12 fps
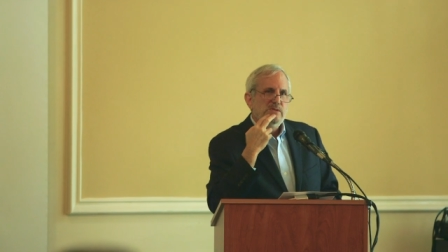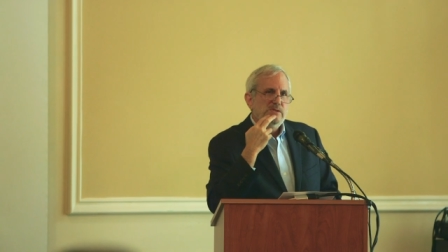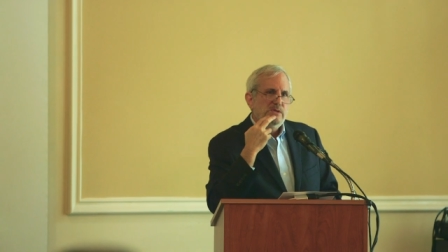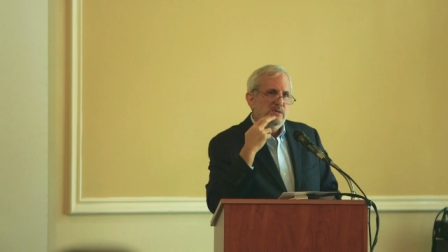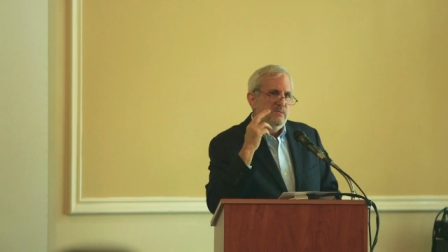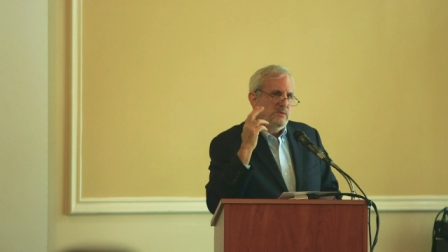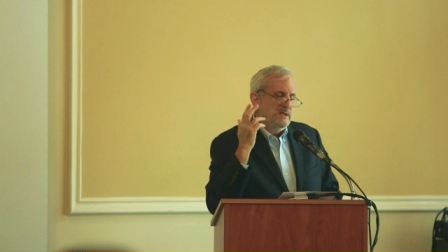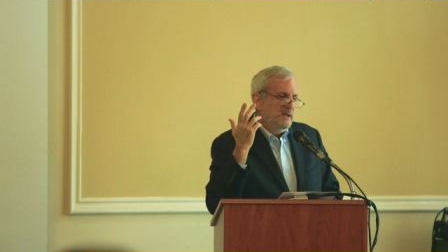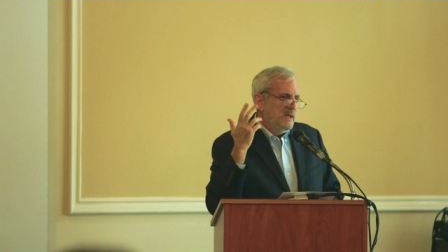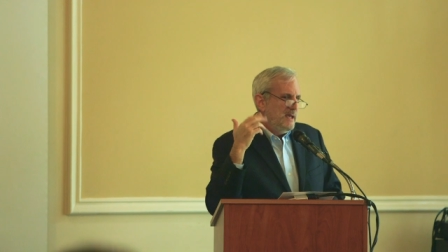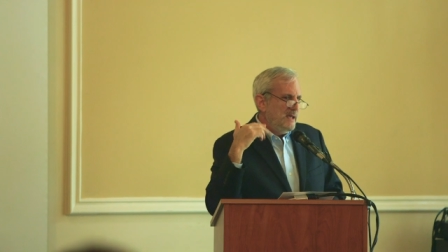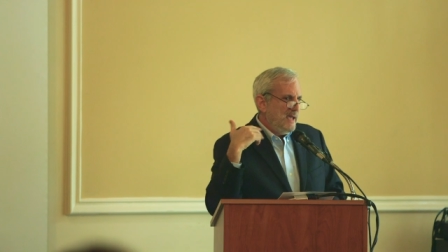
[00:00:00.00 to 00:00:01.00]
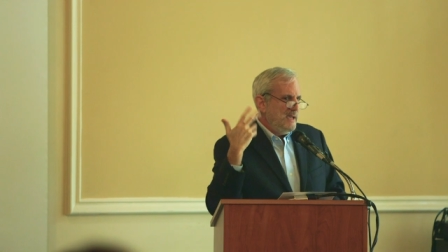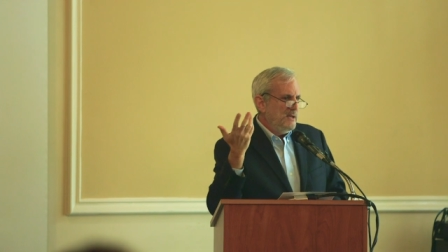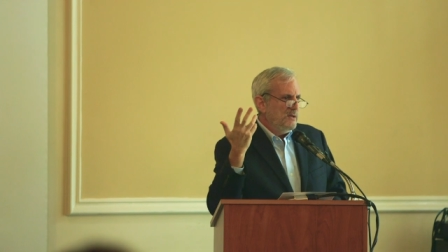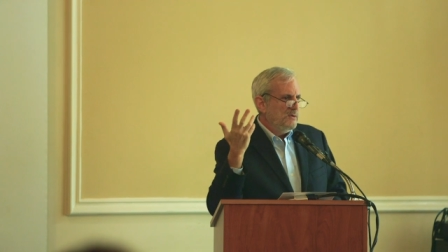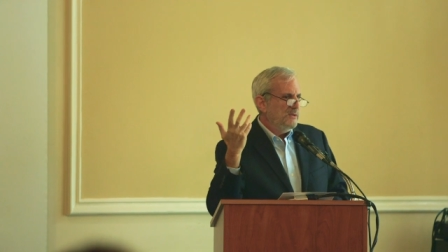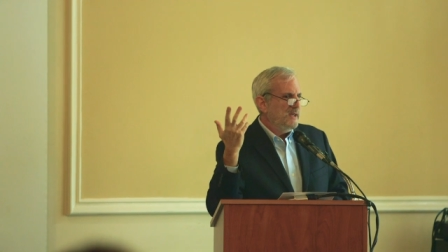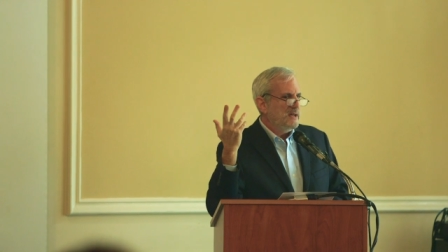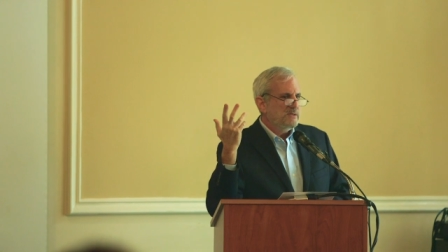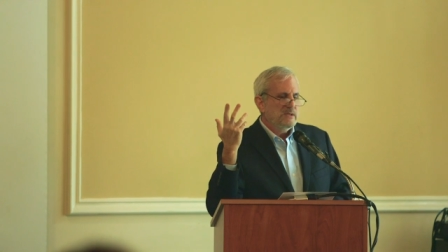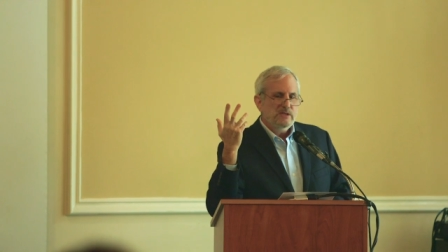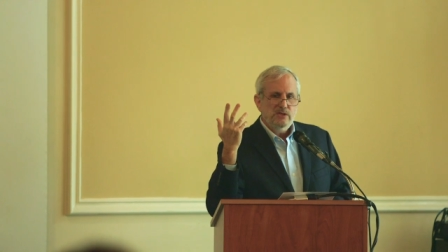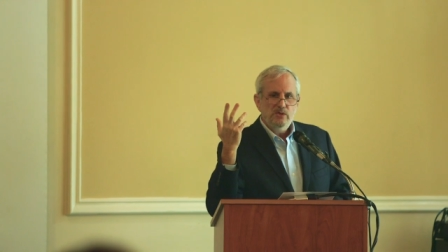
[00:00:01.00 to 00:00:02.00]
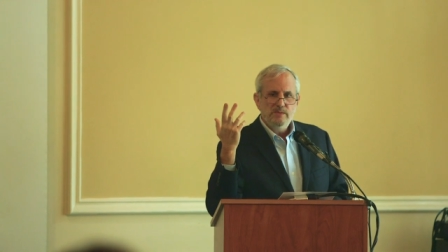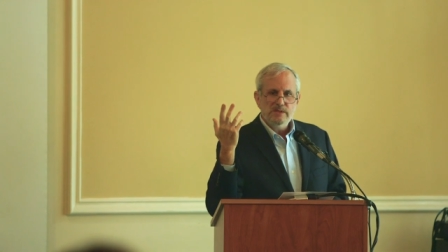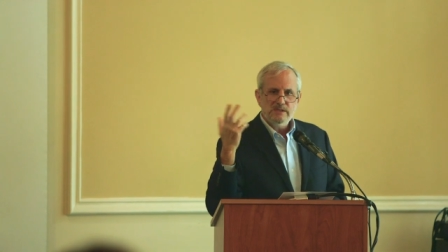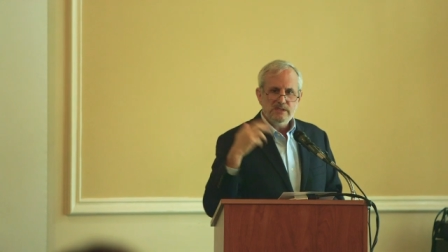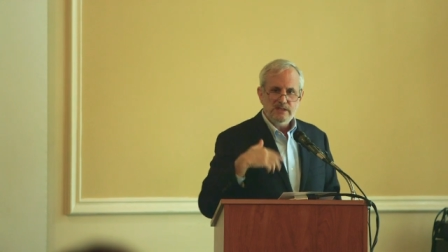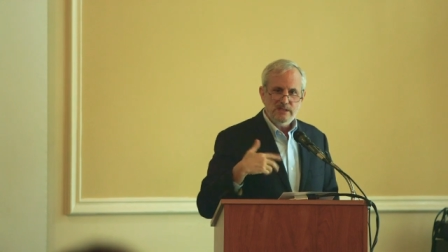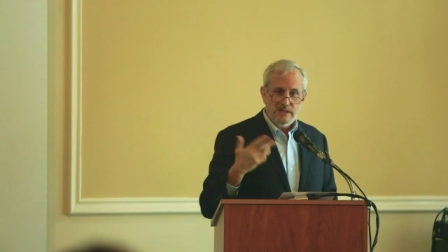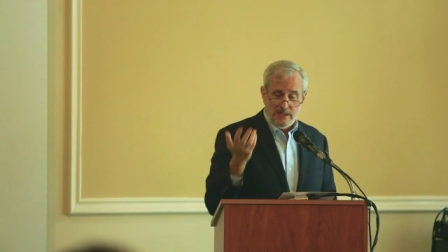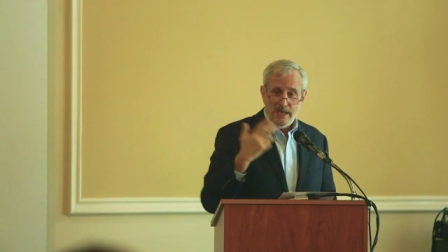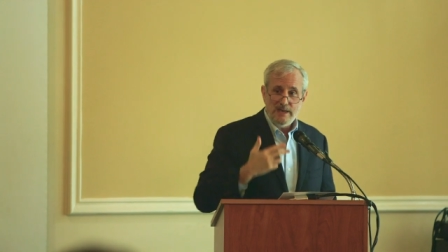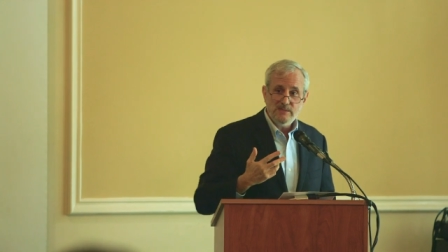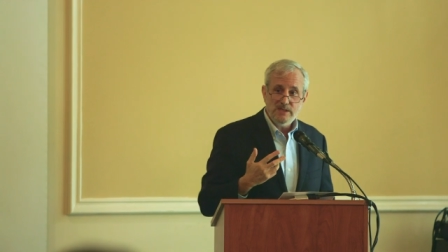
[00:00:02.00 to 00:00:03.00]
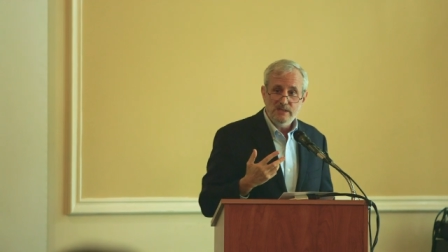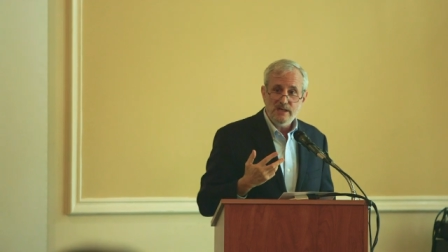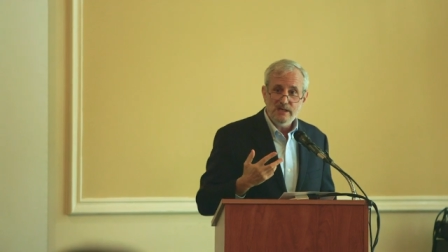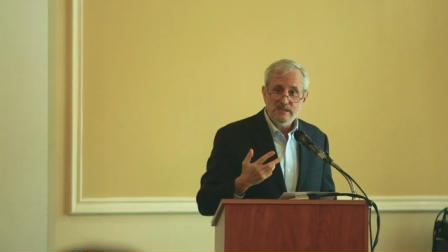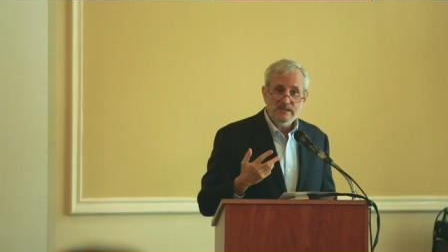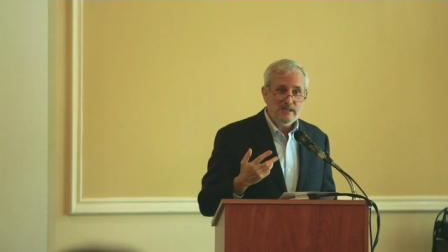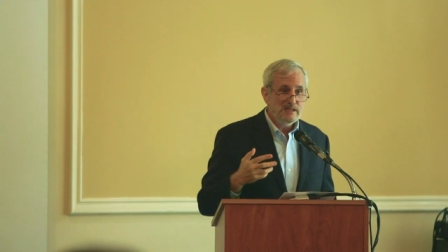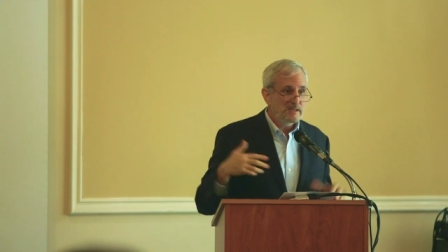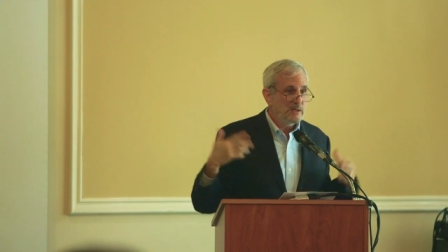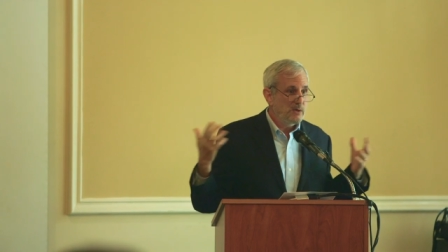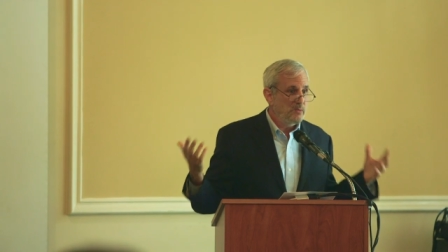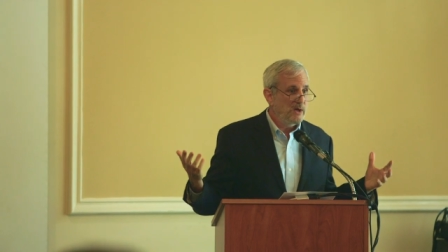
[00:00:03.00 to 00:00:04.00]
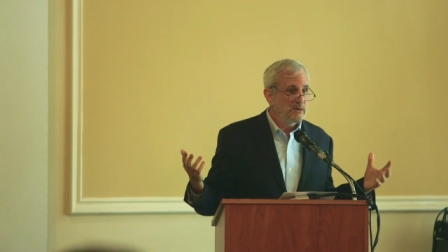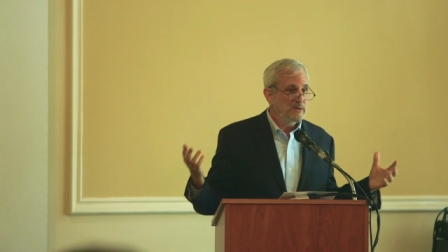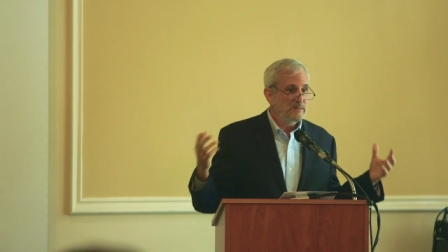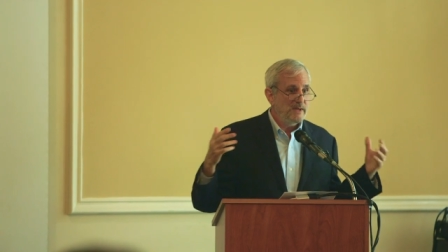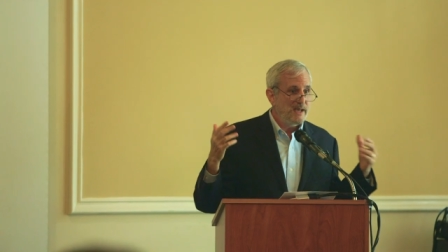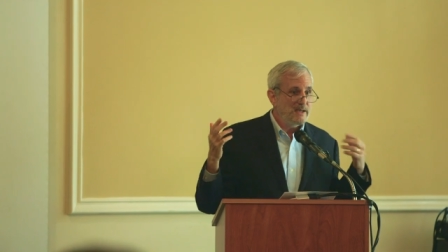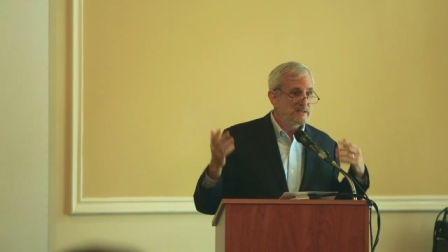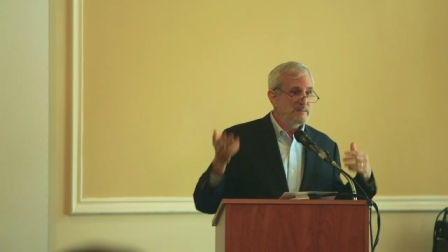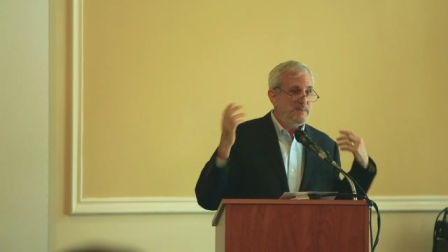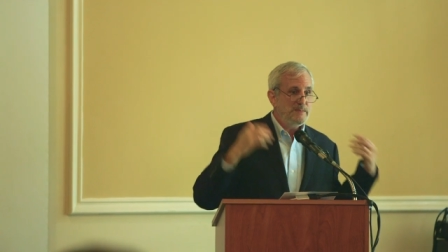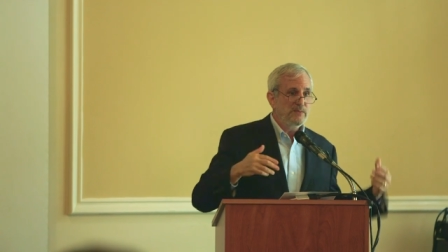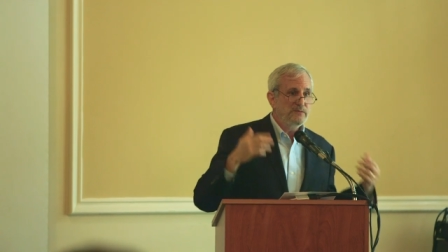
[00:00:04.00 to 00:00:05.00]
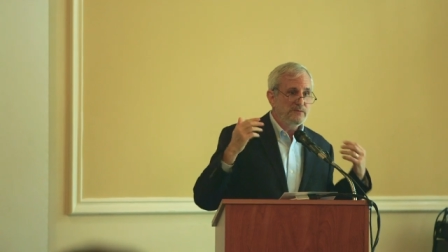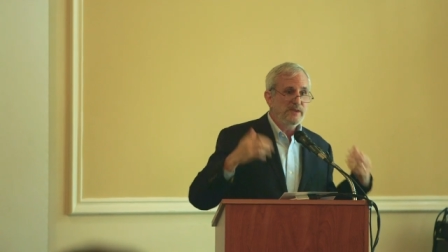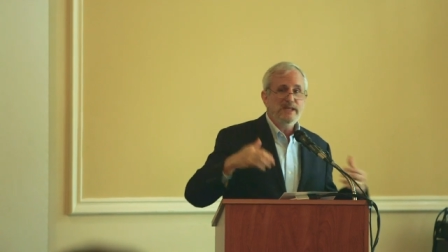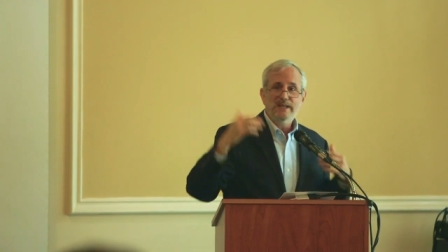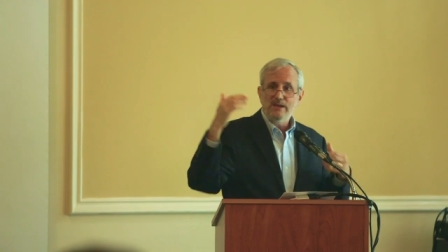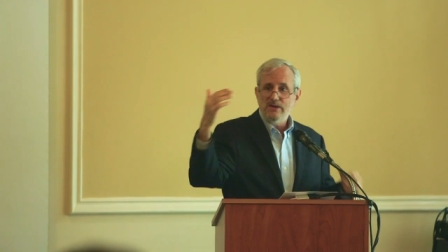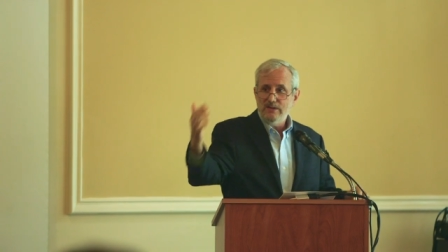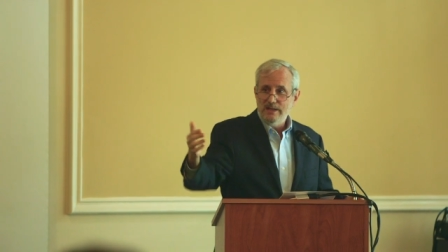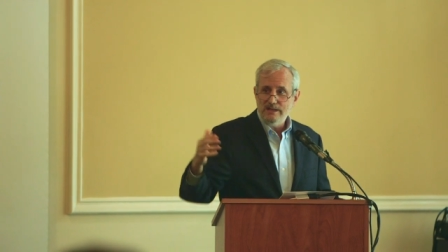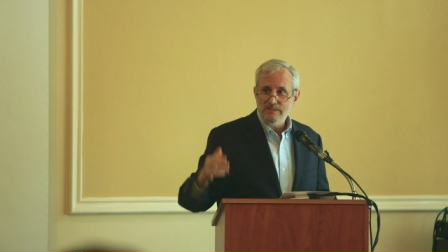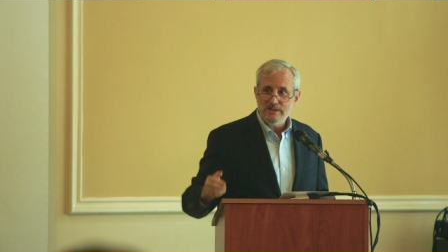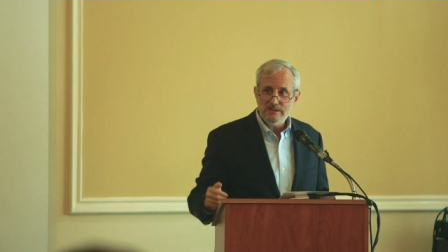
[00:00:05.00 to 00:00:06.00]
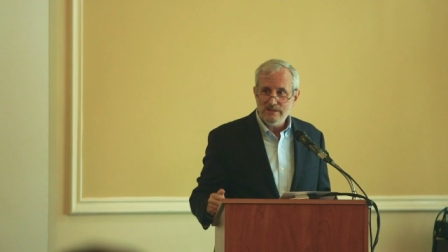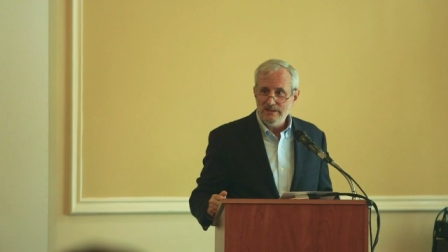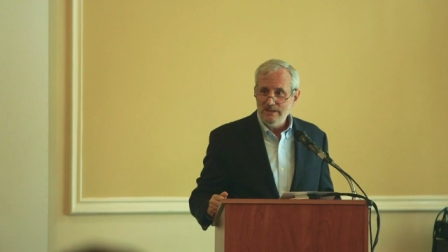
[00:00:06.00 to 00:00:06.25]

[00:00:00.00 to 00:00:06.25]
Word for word: So when eight hundred thousand Cubans came to the United States, they were welcomed as people fleeing our enemies.